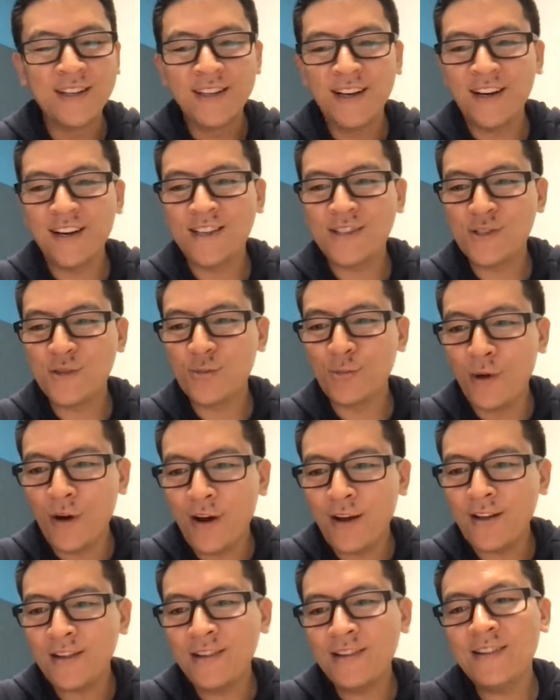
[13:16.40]

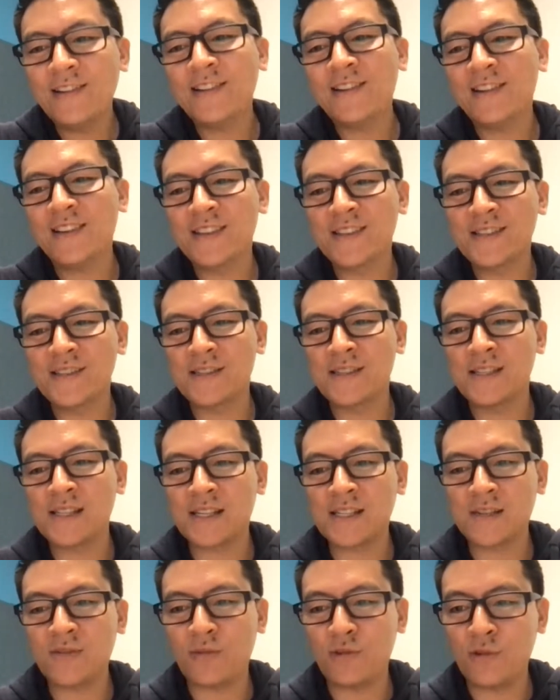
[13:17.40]
Dubon. He's
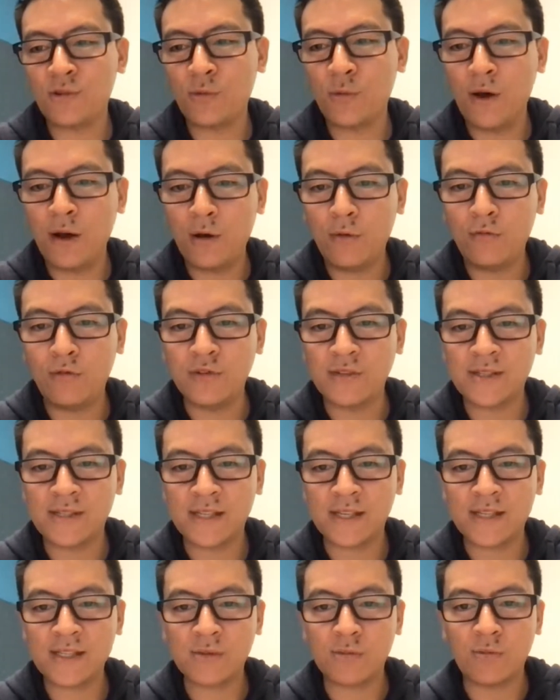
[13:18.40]
6 for 12 with
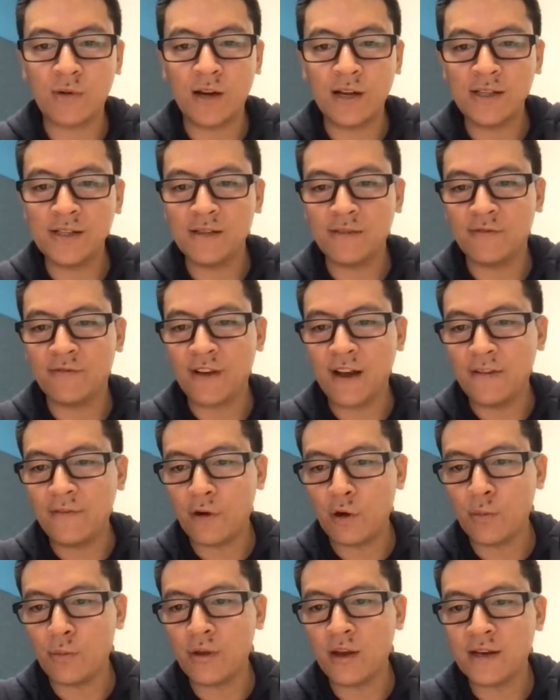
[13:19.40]
6 runs and 5
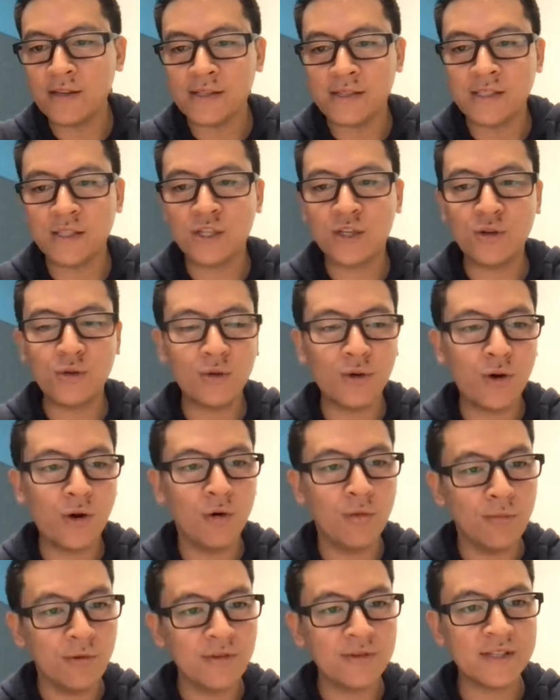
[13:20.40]
RBIs and 2
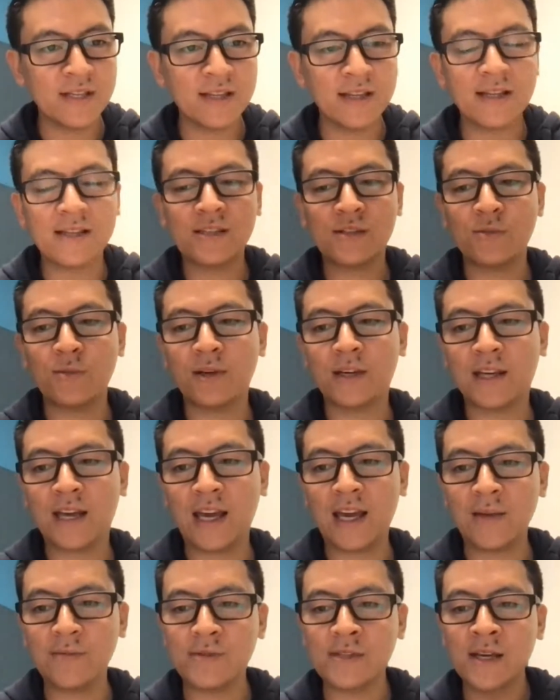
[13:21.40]
homers in these 3
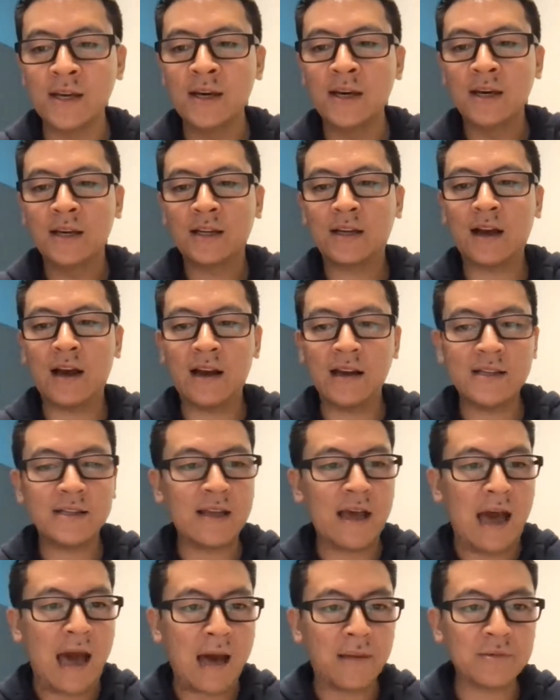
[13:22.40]
games. Guys,
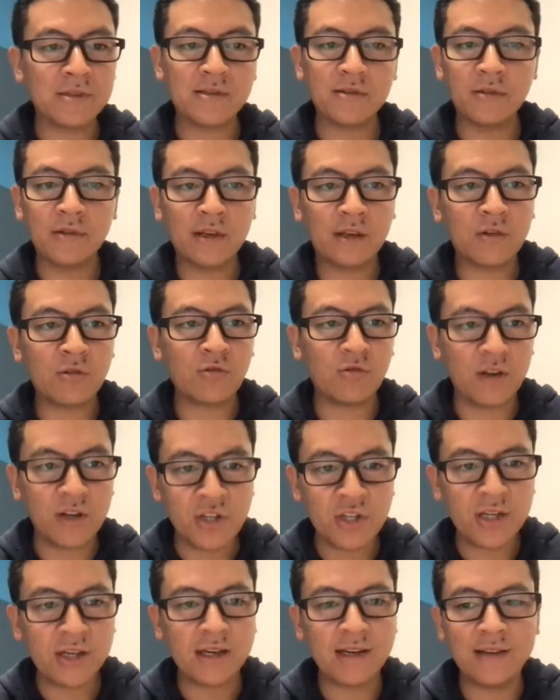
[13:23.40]
absolutely
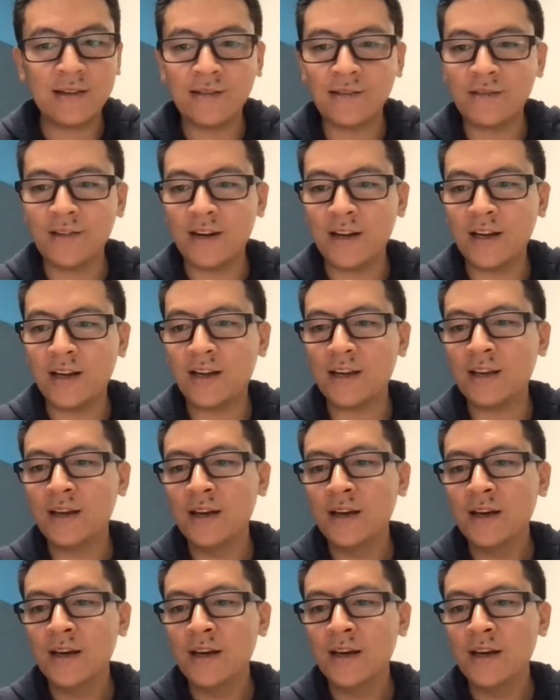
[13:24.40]
crushing it, right?